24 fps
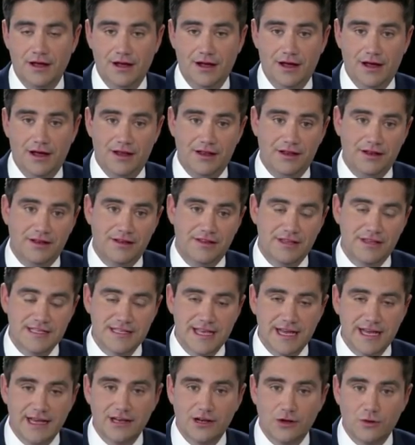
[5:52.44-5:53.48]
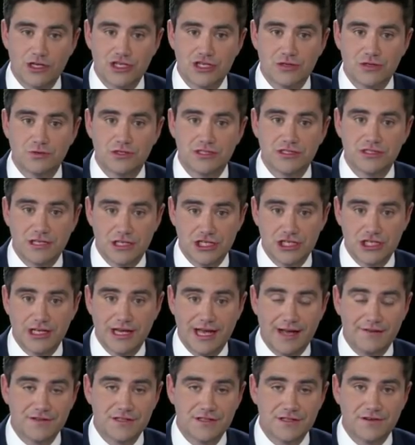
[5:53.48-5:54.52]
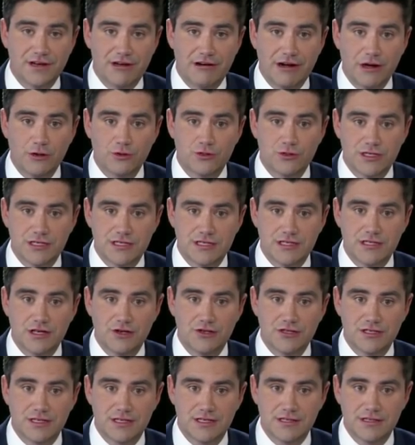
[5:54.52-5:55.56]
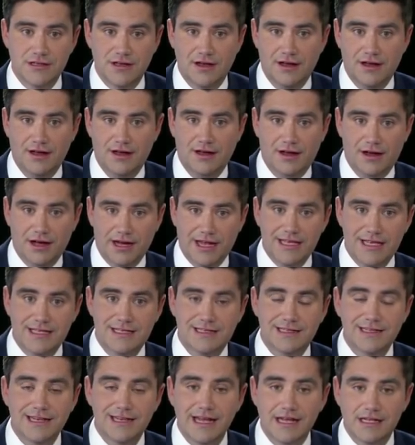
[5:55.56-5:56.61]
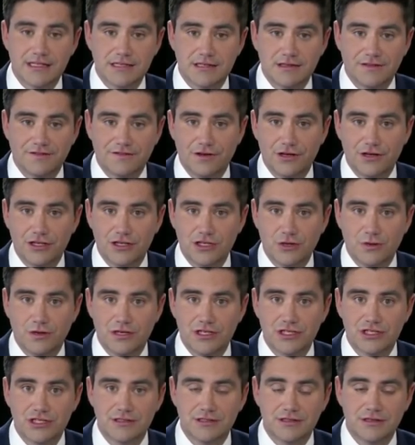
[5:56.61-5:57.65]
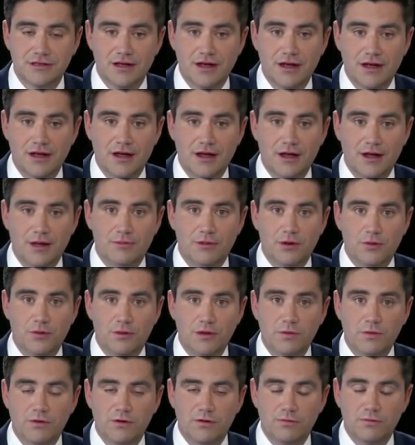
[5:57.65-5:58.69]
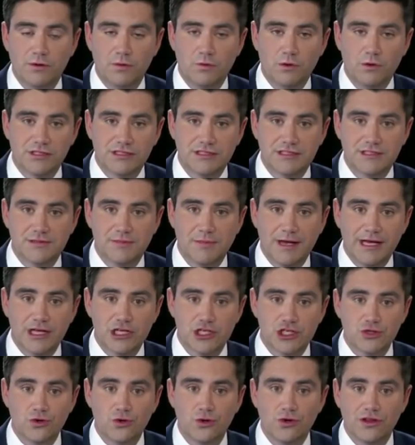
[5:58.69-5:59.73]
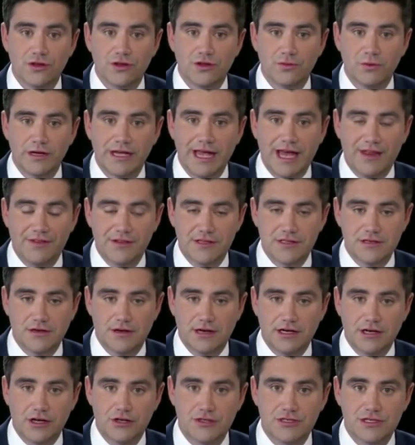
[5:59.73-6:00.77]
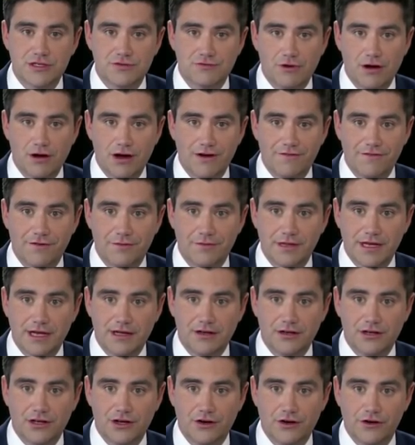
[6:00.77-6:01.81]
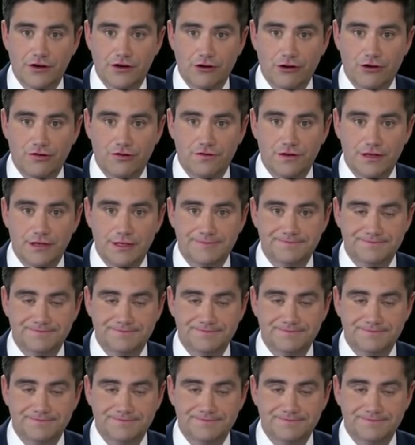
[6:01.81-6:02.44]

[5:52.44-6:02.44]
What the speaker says: And the second question was, does she have severe aortic stenosis? I guess linked to the first question. But we wanted to make sure that we had the diagnosis right from the echocardiography.